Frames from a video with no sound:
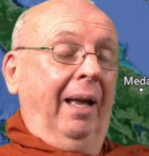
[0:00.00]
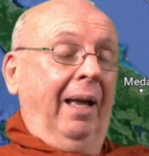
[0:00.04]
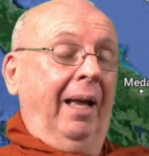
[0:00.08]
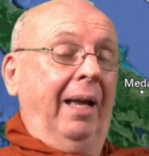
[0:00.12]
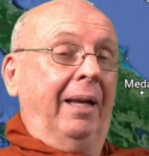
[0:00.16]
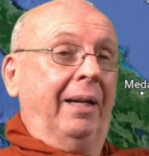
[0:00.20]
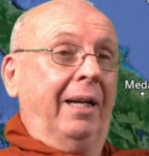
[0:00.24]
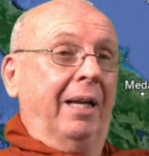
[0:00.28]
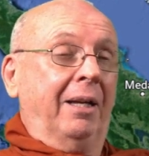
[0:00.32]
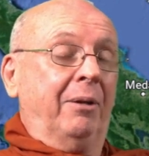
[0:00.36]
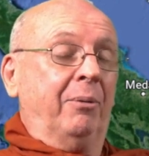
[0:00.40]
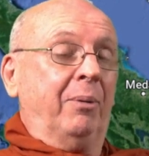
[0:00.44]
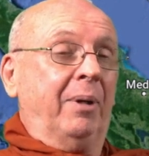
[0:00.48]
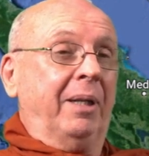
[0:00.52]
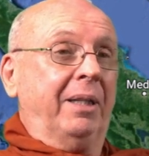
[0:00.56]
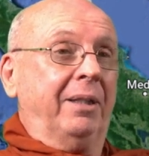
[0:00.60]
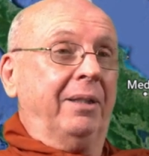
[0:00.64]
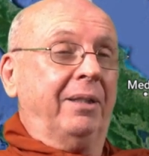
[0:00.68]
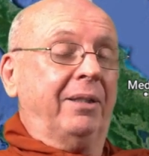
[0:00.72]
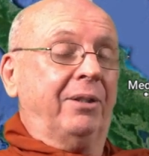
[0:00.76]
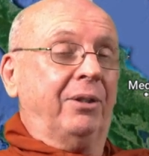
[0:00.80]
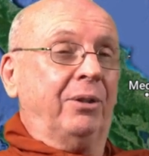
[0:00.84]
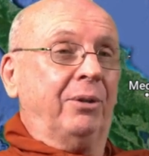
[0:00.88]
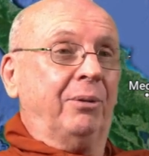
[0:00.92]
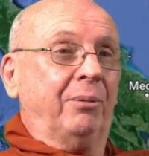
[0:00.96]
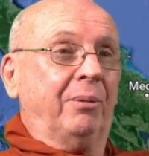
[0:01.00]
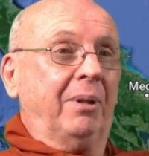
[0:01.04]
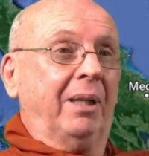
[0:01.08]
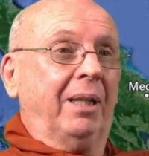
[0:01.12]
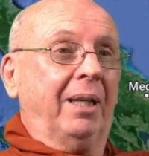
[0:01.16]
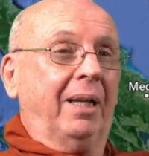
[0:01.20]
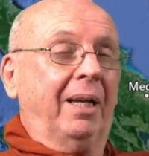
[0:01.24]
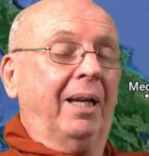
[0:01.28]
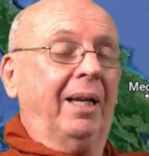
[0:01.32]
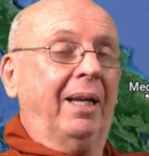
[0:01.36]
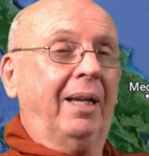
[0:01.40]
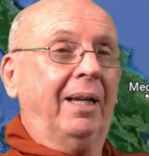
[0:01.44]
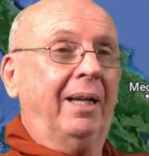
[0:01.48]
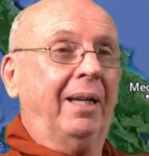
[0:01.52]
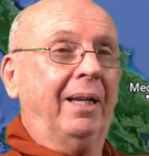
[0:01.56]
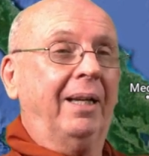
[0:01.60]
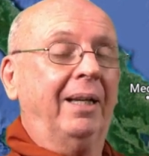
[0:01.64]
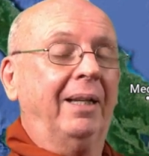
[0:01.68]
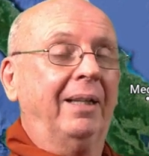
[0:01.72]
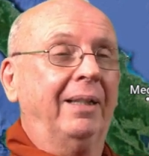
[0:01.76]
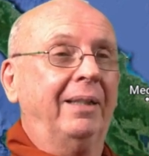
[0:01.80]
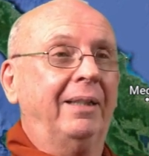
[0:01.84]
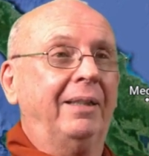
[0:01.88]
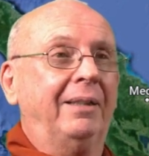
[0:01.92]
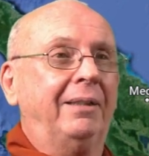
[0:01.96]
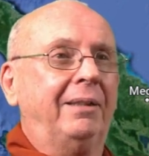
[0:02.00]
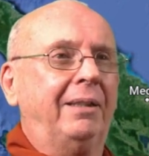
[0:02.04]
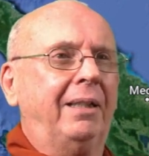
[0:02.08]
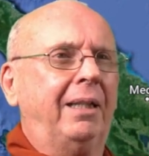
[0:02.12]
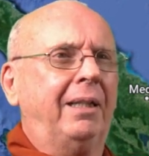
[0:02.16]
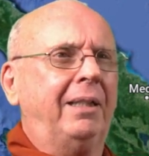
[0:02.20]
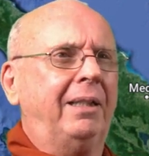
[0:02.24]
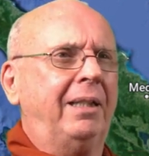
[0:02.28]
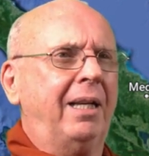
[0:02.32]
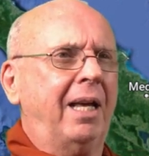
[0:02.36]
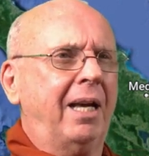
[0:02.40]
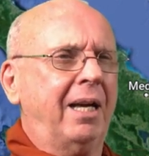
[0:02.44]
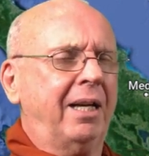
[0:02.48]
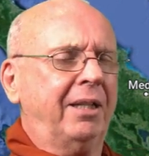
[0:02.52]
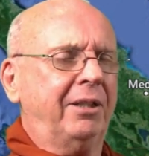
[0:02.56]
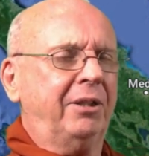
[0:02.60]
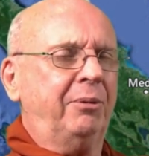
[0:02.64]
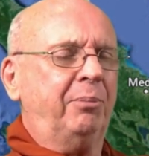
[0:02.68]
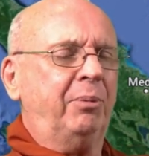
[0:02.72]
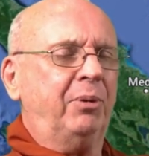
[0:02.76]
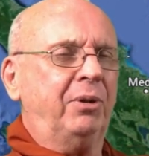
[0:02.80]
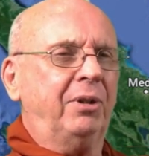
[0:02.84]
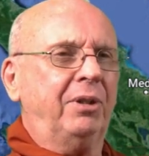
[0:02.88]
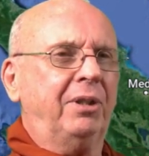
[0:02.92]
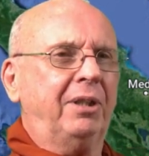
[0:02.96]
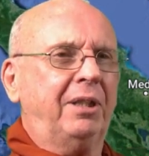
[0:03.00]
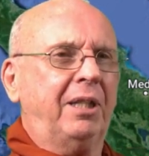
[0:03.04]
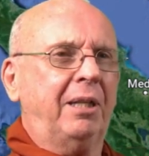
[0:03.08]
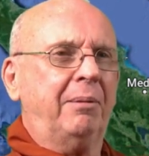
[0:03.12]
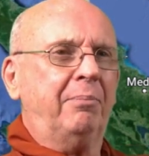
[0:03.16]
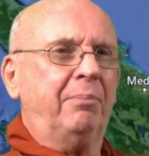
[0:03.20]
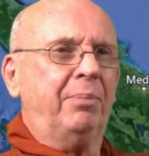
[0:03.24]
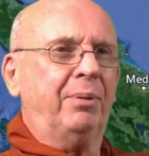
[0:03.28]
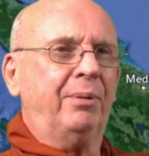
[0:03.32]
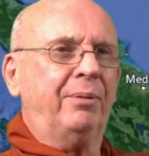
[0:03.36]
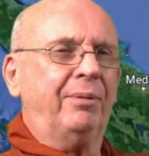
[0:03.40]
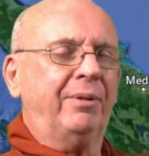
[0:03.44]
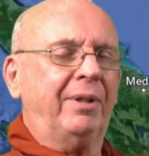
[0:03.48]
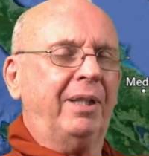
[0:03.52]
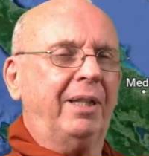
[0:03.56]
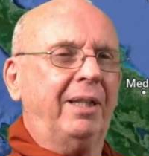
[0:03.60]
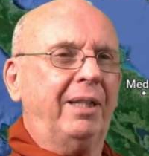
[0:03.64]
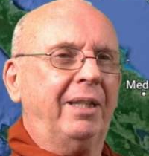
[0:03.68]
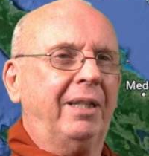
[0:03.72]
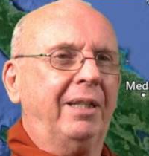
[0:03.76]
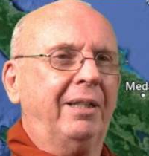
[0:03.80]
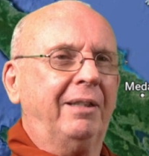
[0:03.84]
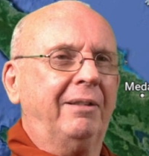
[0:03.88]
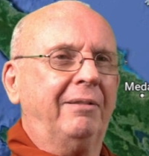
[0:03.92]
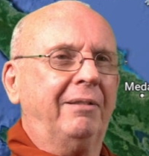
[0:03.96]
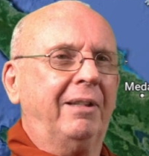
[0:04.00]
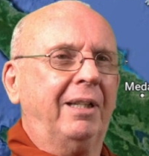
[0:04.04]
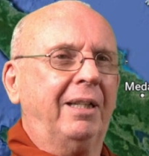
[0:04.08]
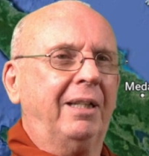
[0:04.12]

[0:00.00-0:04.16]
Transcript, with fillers: And I went to... Uh, a large Buddhist temple there.